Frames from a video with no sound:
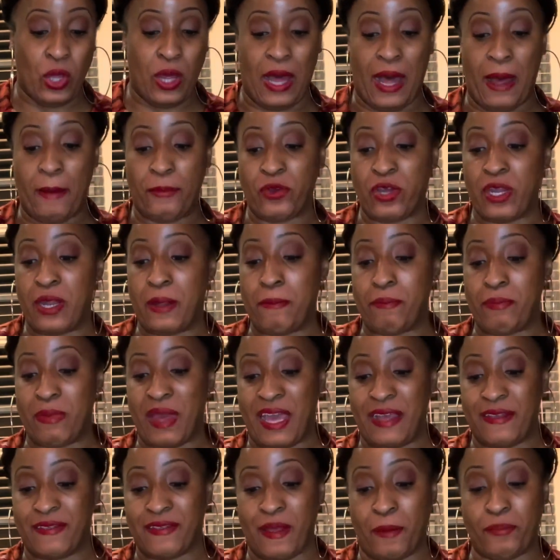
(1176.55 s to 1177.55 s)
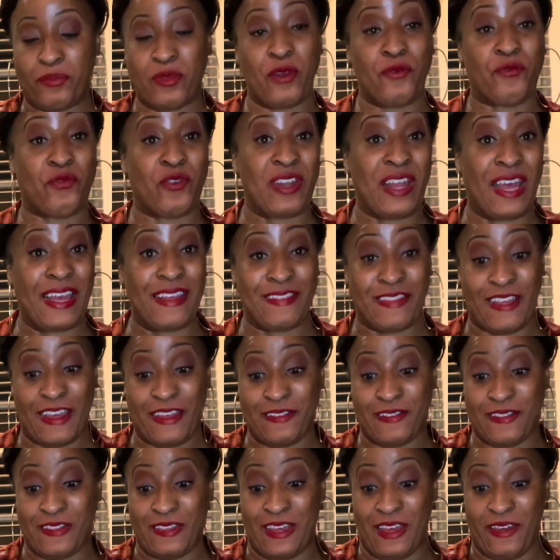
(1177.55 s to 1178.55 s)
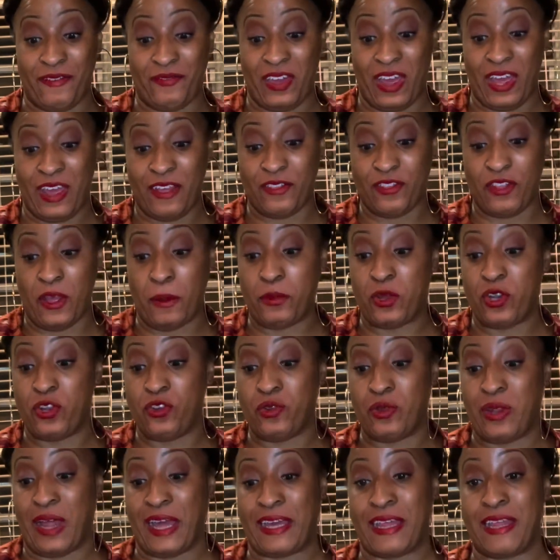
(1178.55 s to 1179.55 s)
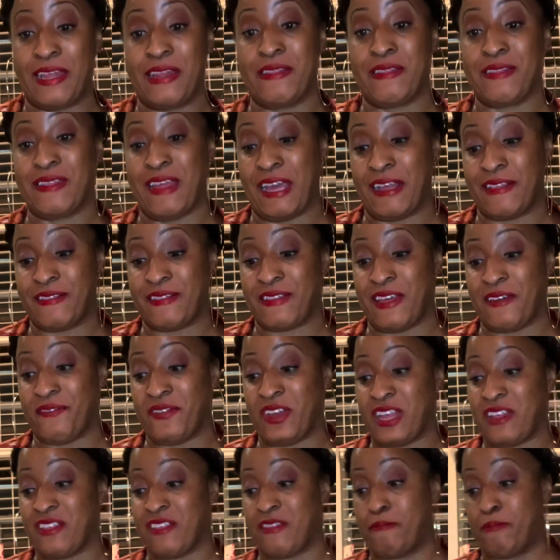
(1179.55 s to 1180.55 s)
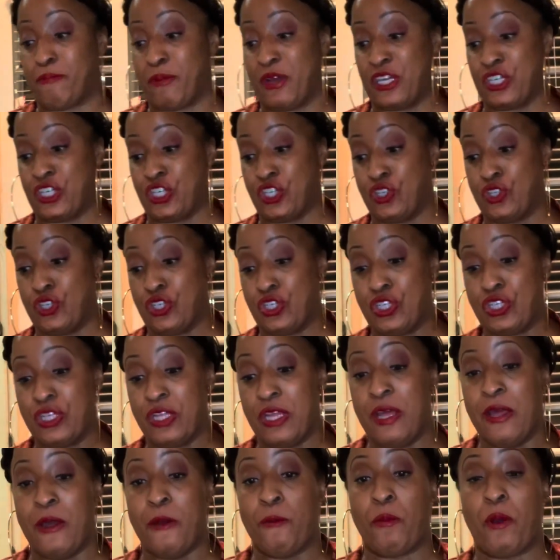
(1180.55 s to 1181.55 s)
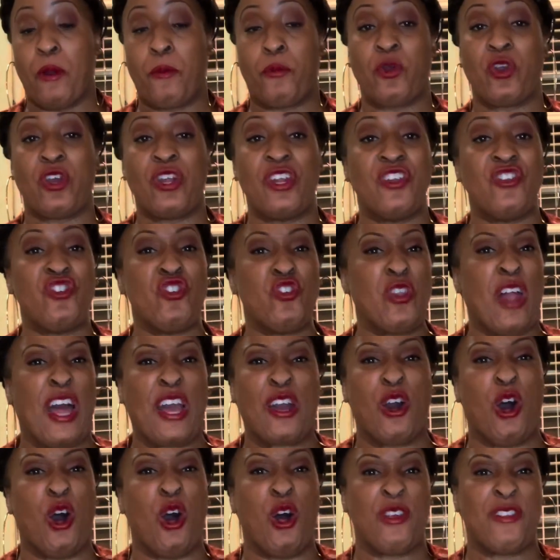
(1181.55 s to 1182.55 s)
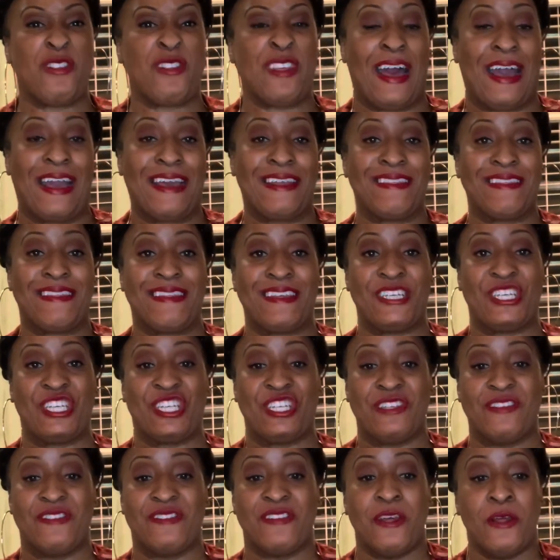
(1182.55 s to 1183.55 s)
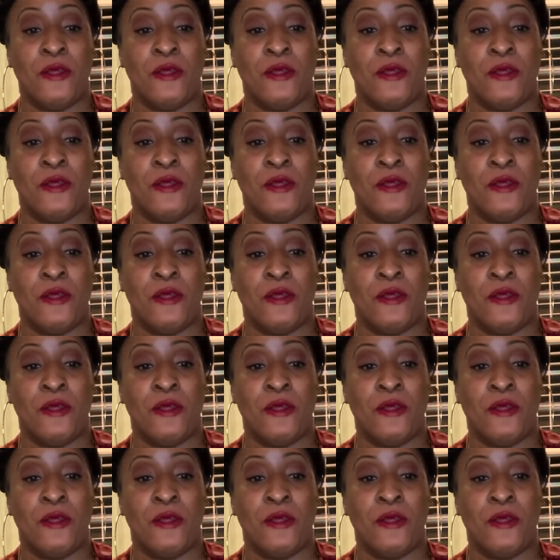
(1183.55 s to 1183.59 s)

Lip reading: I'm gonna make something for like Thanksgiving. So I'm gonna do like a Thanksgiving special where we're gonna do like all side dishes.